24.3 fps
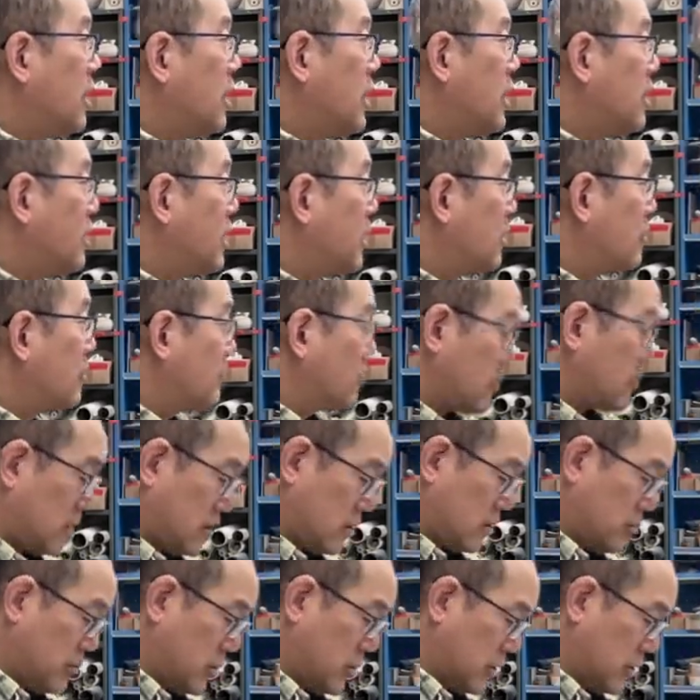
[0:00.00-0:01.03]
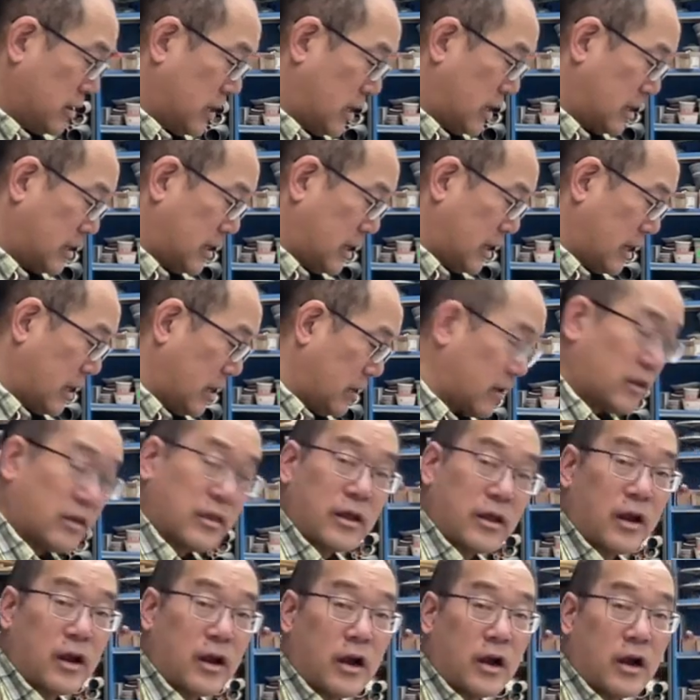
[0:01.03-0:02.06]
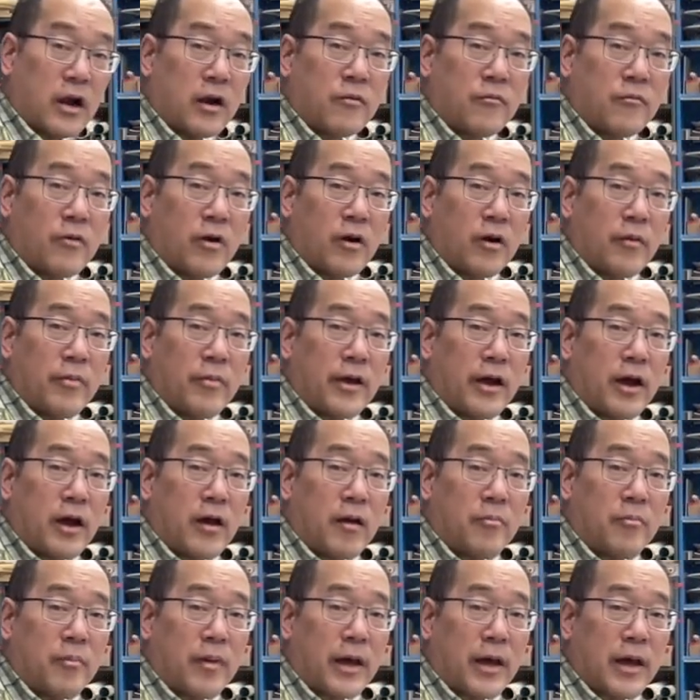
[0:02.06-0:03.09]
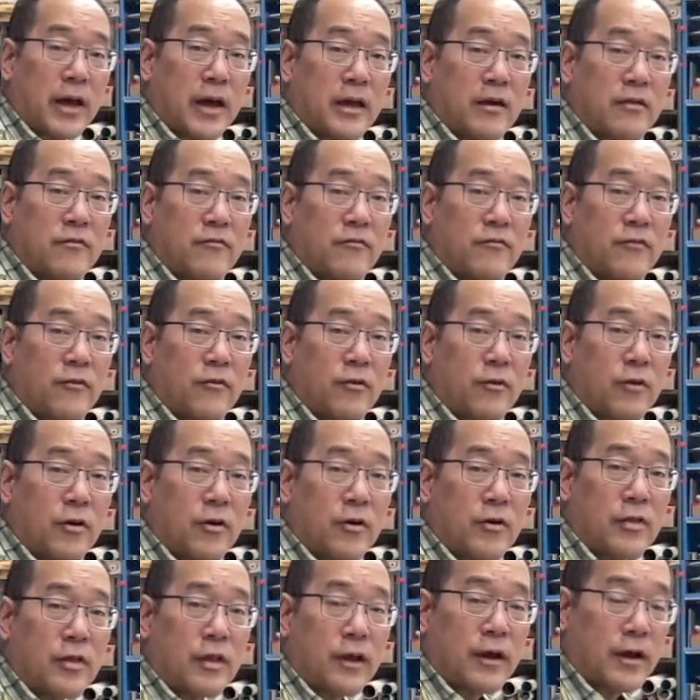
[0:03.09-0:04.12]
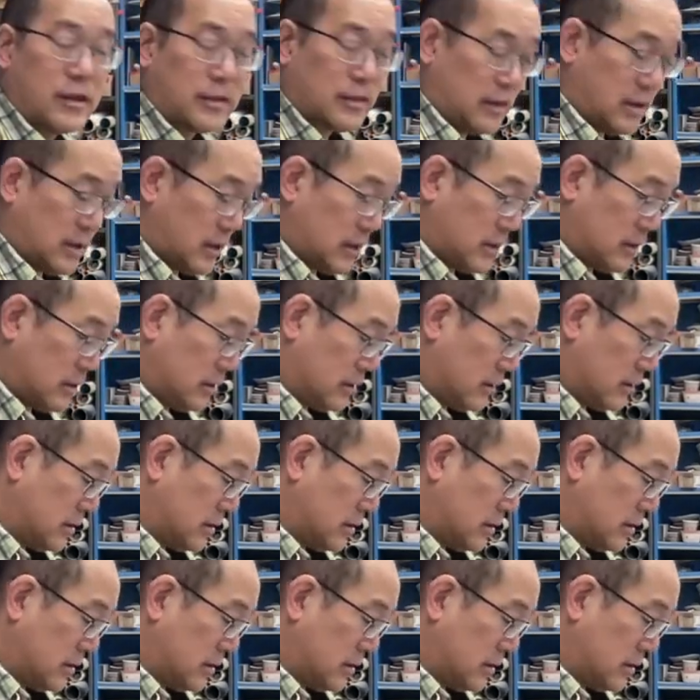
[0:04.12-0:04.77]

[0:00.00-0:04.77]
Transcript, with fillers: And then I'm just gonna put that down in there and rub that back and forth like that.